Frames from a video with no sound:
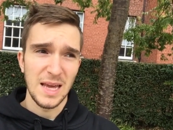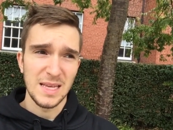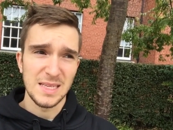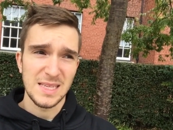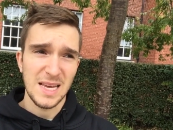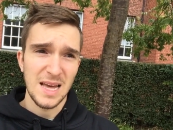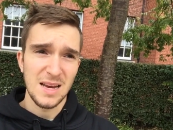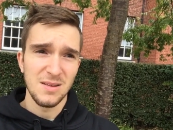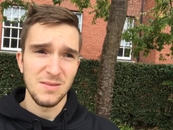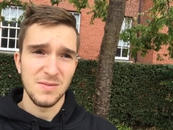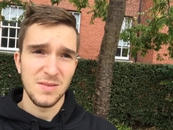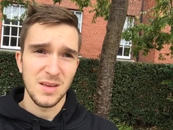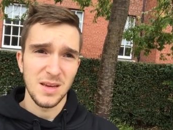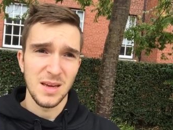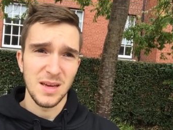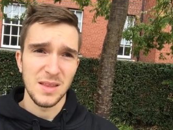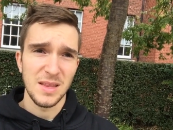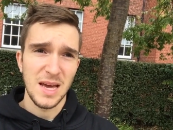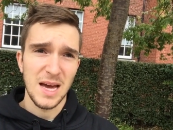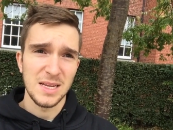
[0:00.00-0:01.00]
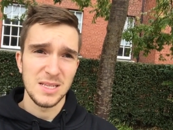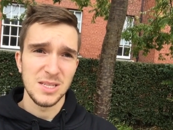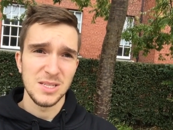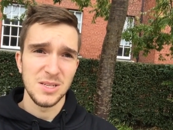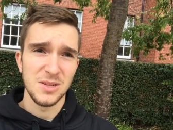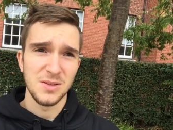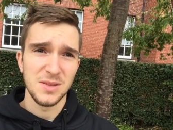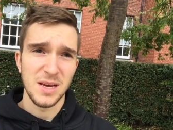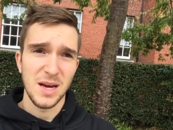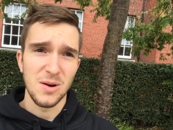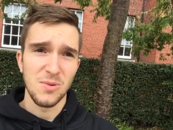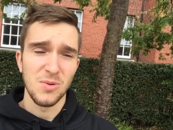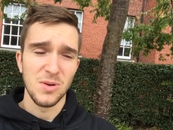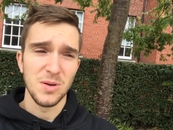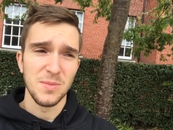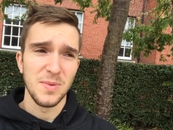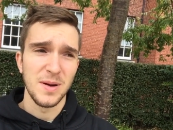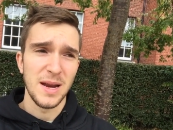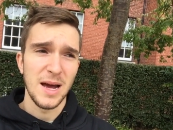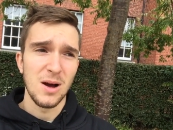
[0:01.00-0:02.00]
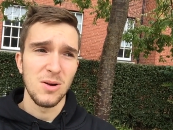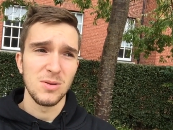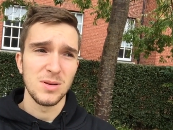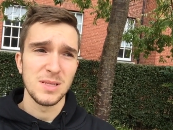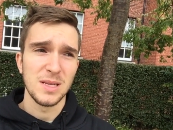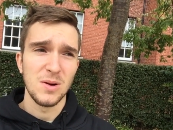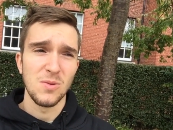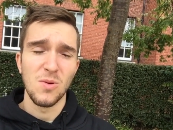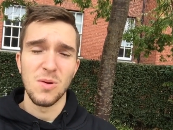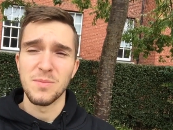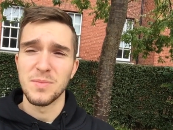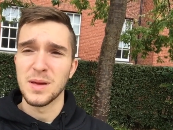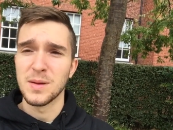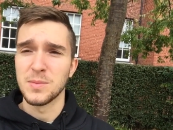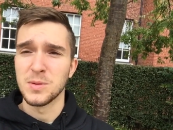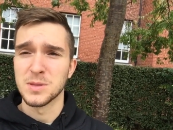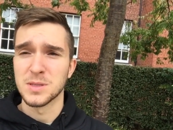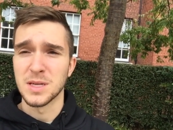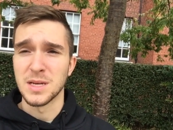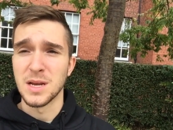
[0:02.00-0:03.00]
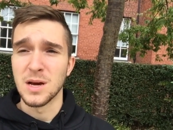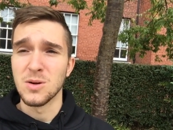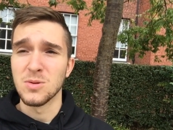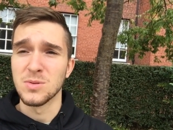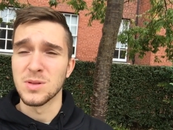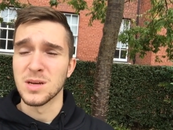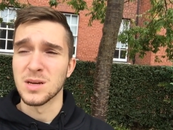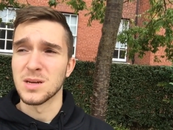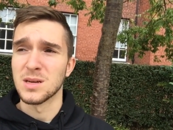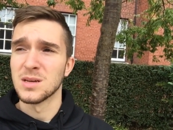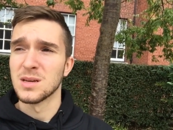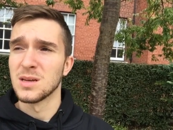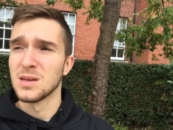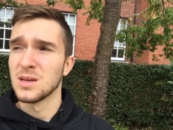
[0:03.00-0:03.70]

It's kind of the, the attitude that I want to put out, because I want people to know that